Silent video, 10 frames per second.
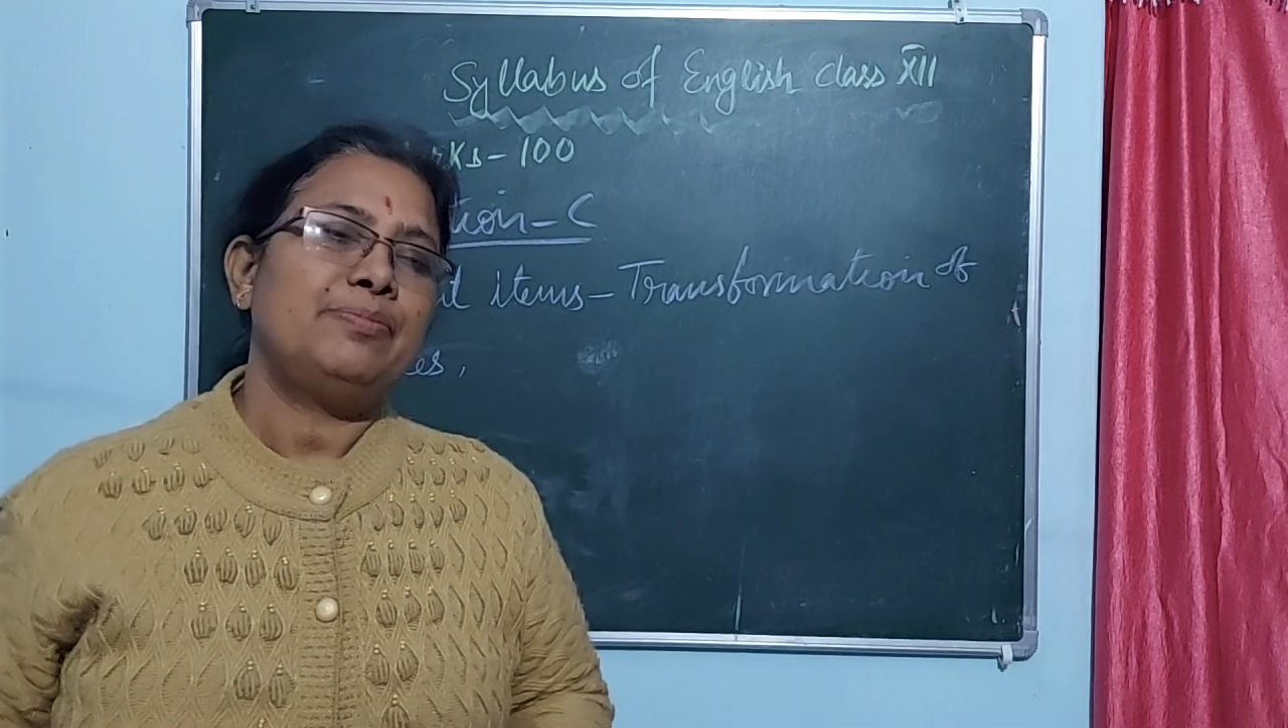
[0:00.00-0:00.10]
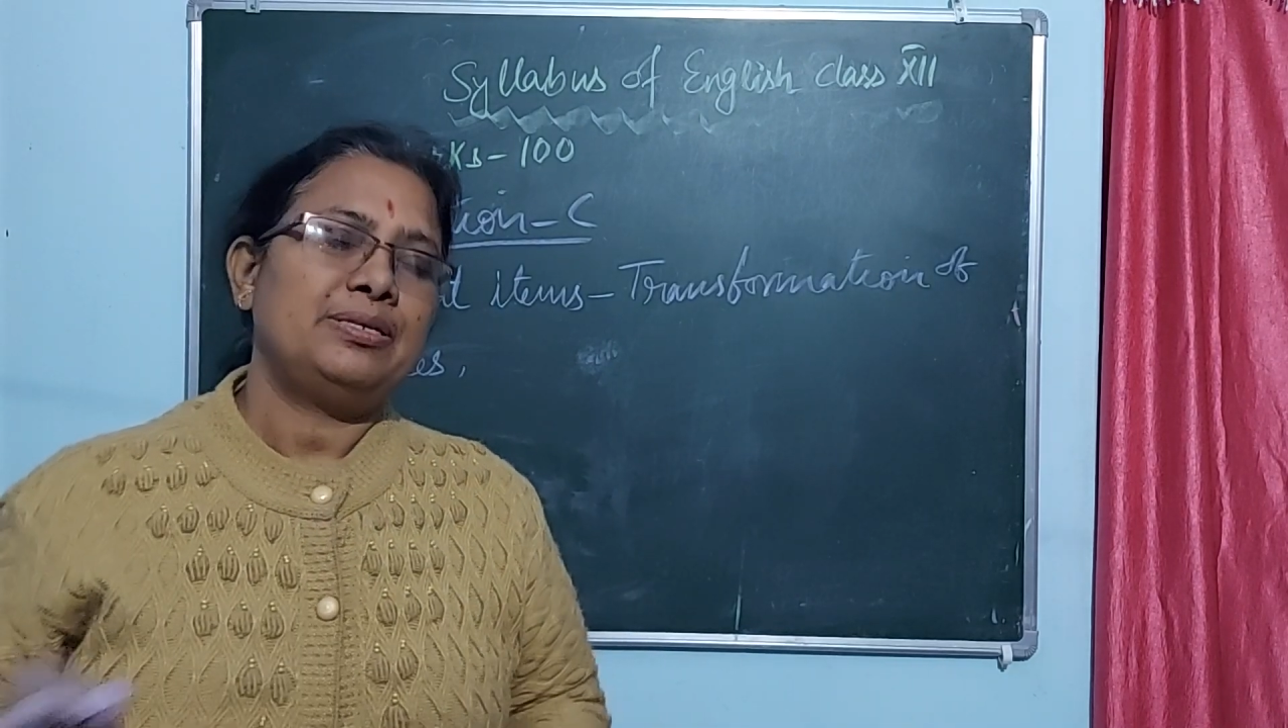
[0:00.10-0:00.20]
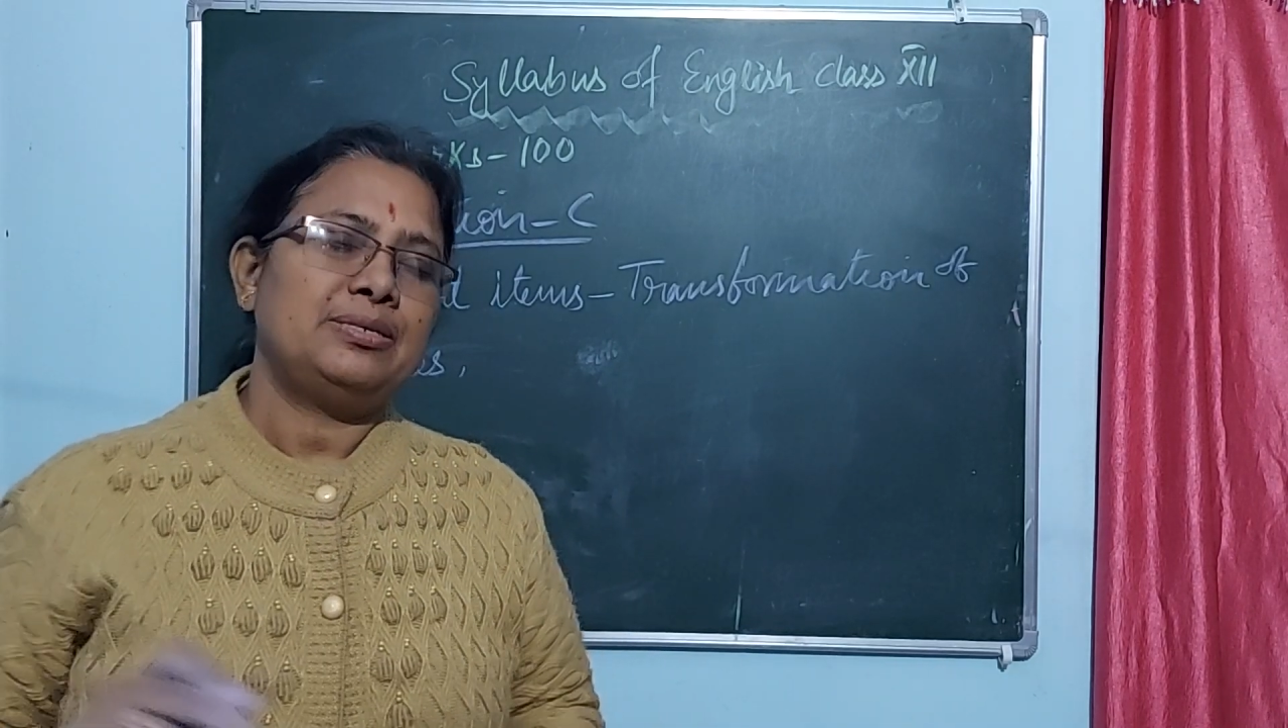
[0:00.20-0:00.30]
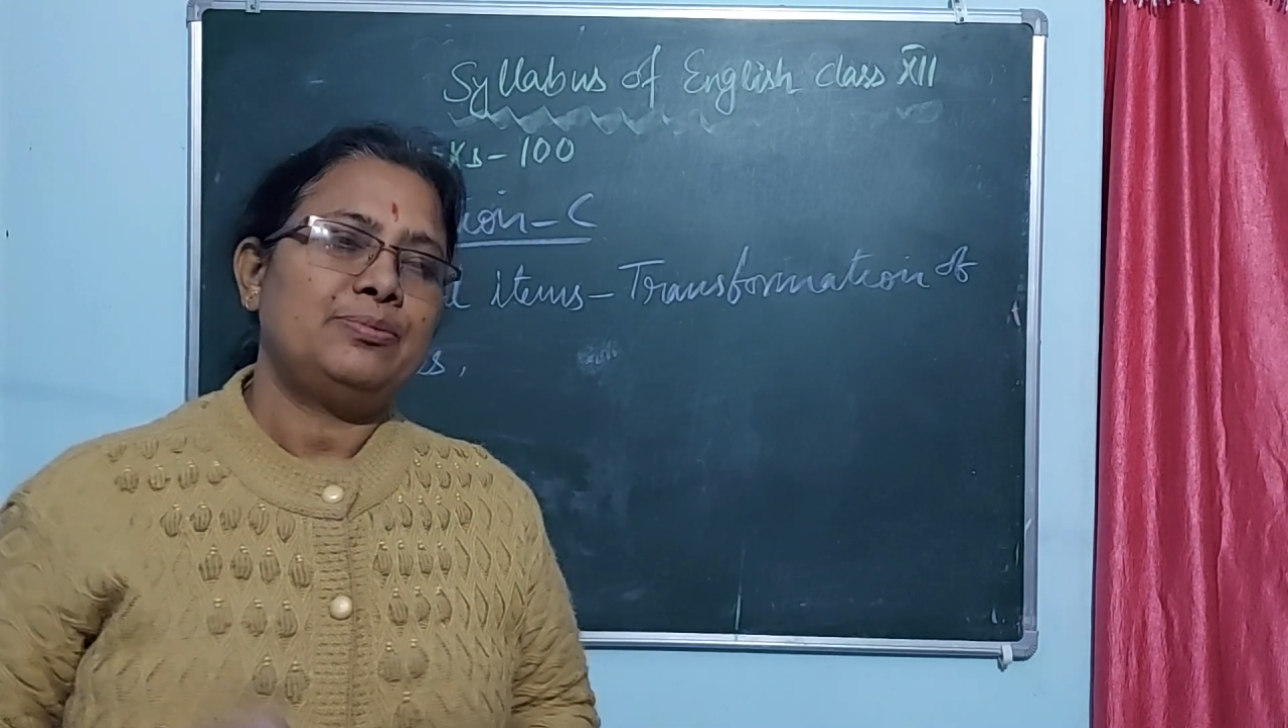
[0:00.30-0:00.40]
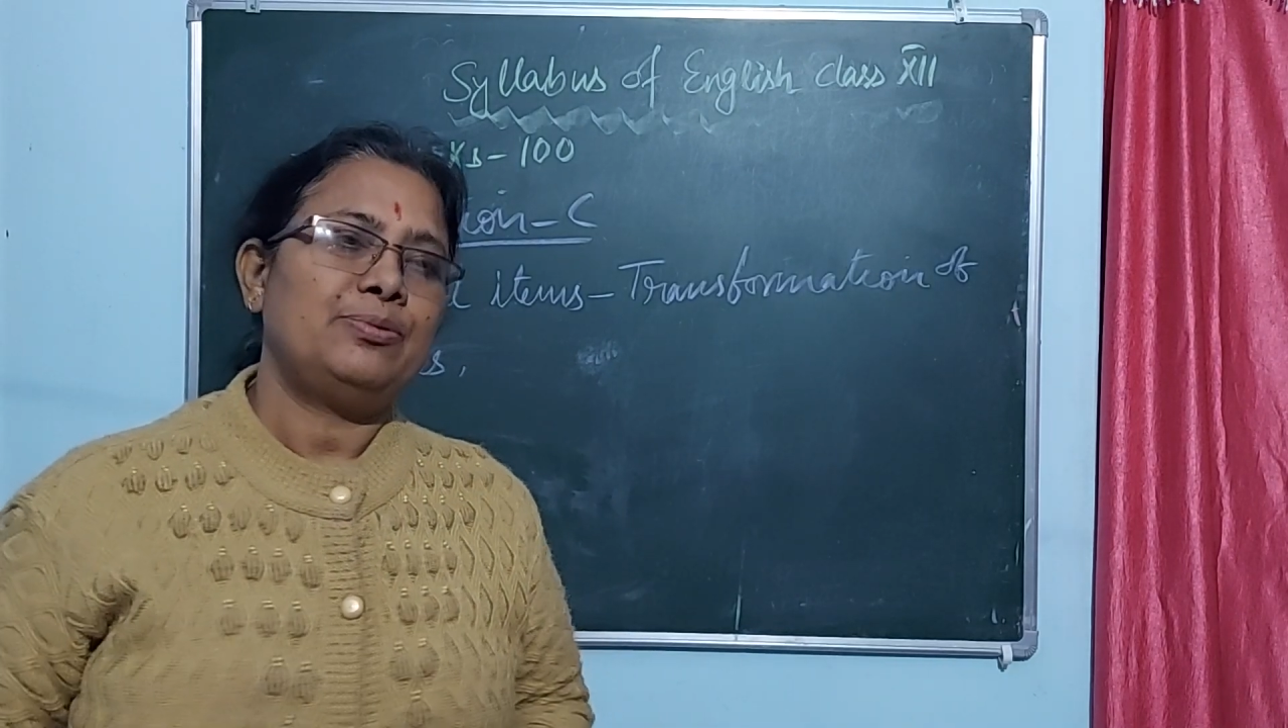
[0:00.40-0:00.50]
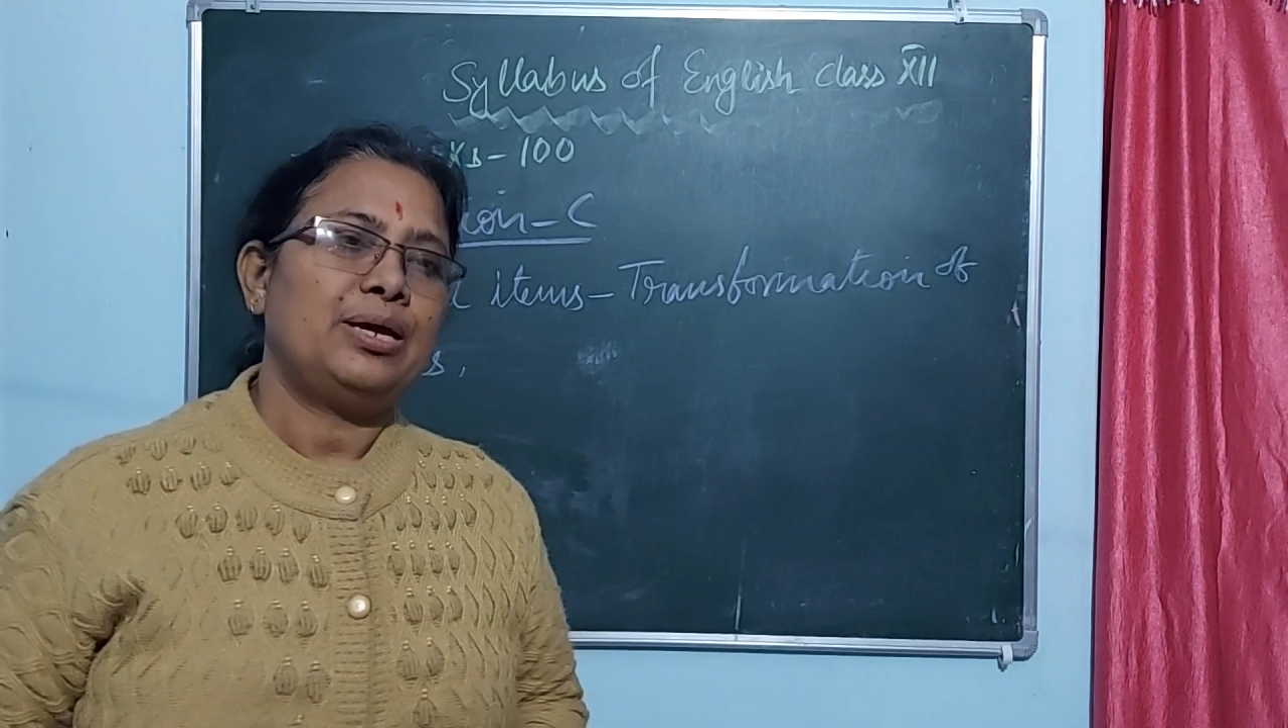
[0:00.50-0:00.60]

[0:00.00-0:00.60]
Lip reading: passive to